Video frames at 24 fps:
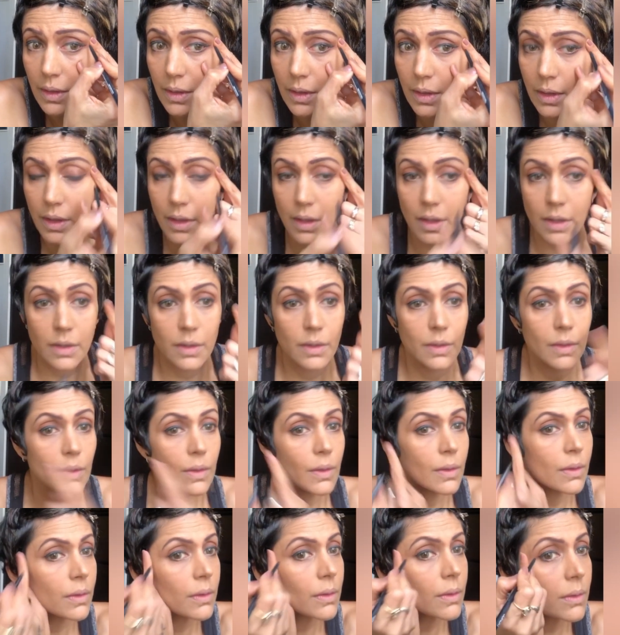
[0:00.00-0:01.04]
There you
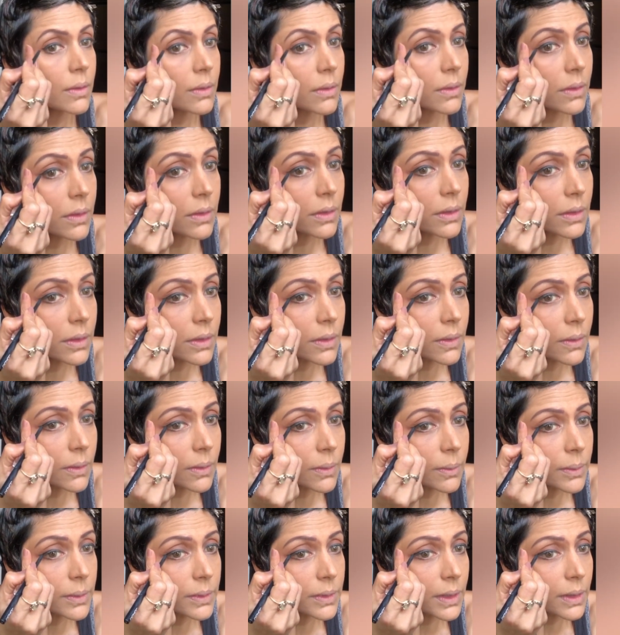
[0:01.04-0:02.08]
go.
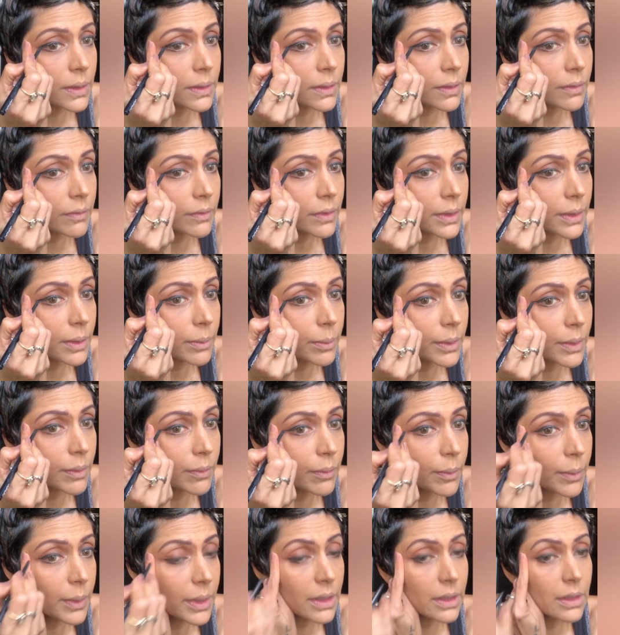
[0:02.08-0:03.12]
Always nice to have a little bit
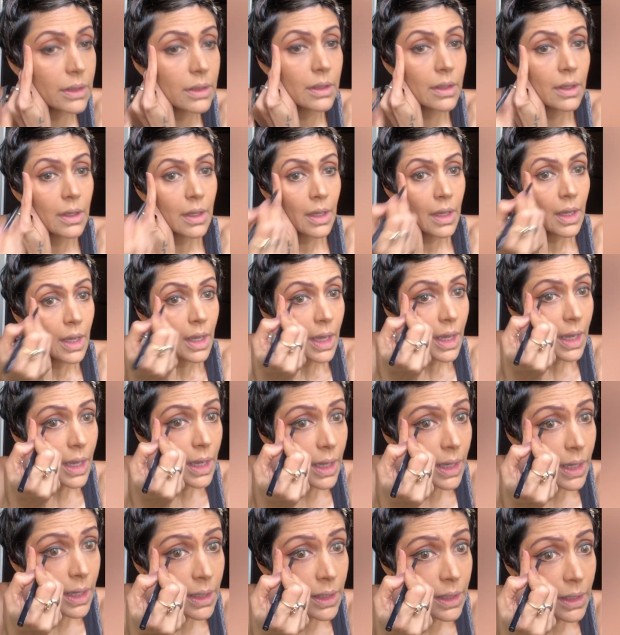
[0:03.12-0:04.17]
of wing,
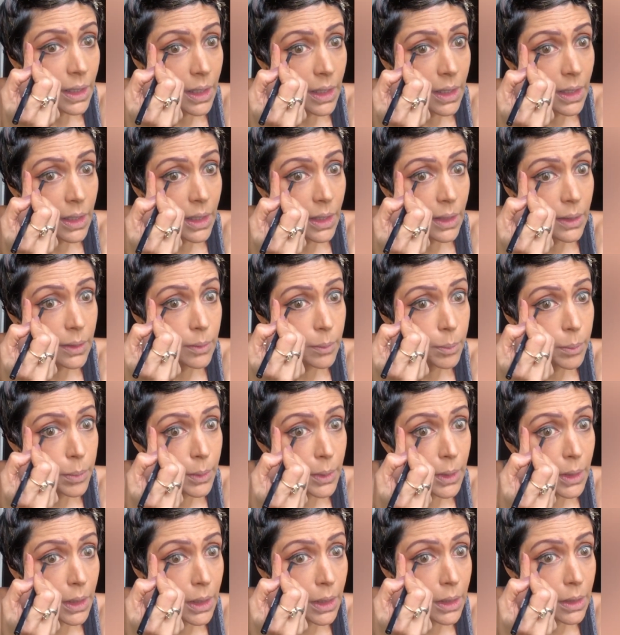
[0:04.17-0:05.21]
and I like to put
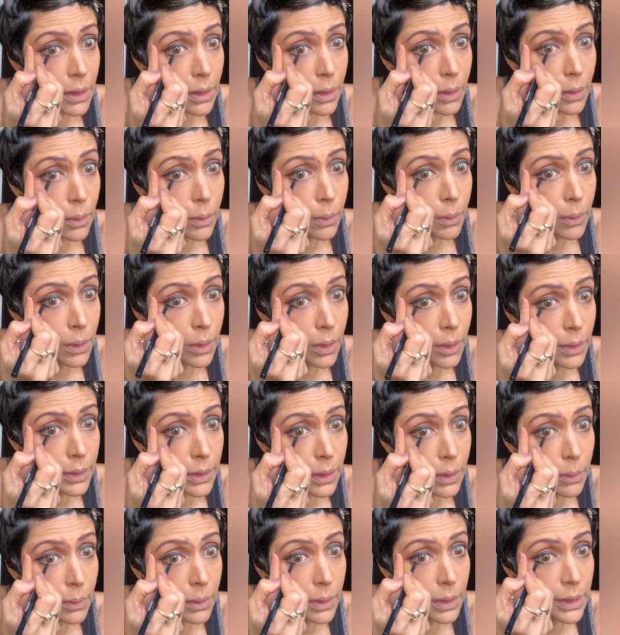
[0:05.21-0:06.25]
it in the on the
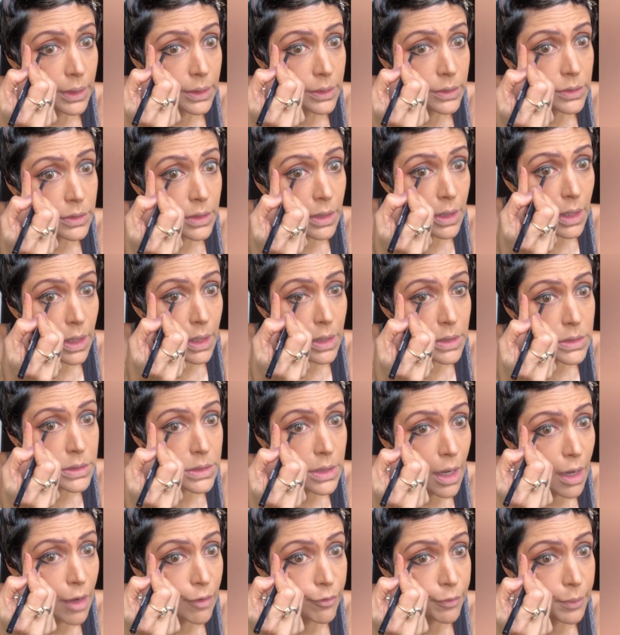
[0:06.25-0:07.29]
lower lid, just
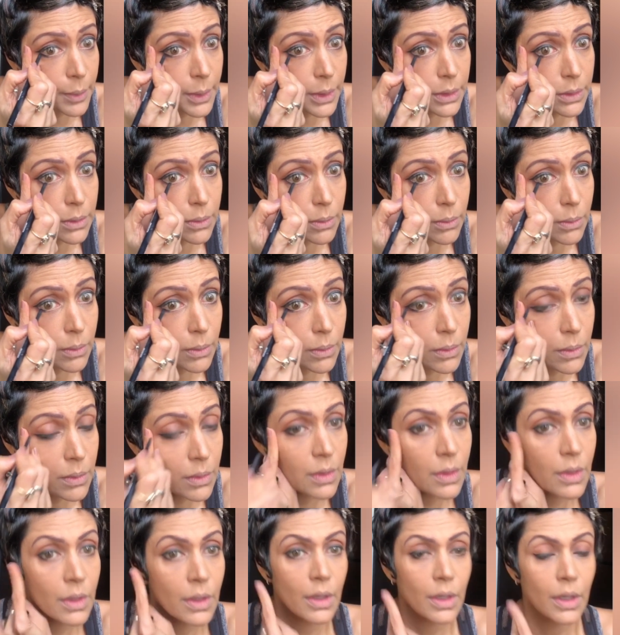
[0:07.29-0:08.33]
halfway through,
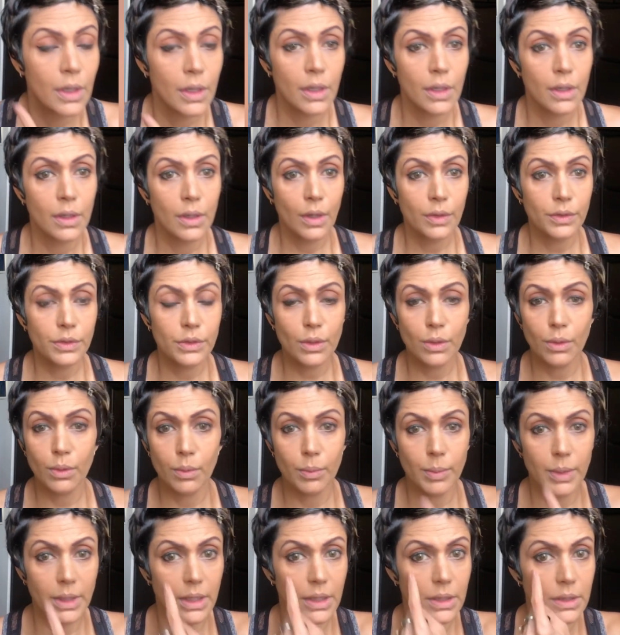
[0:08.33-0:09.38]
not the whole
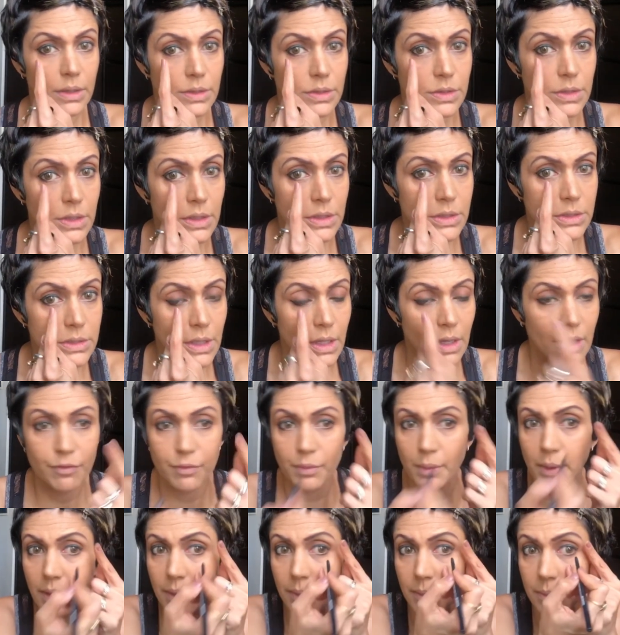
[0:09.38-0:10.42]
way, just
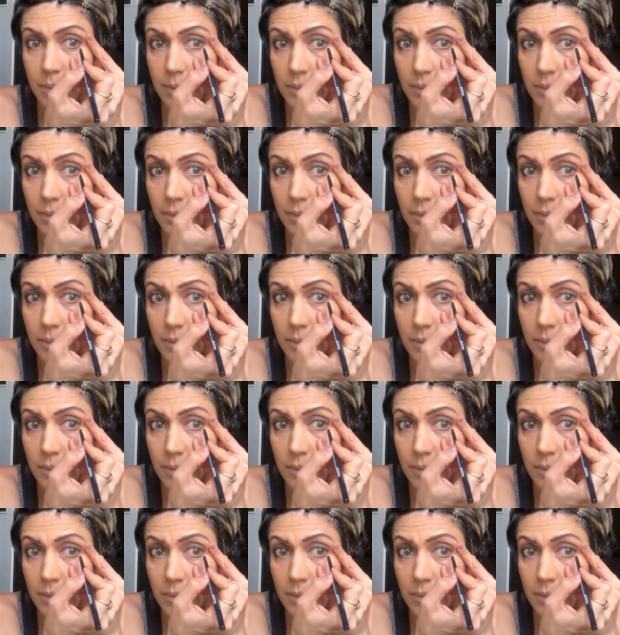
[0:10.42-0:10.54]
halfway.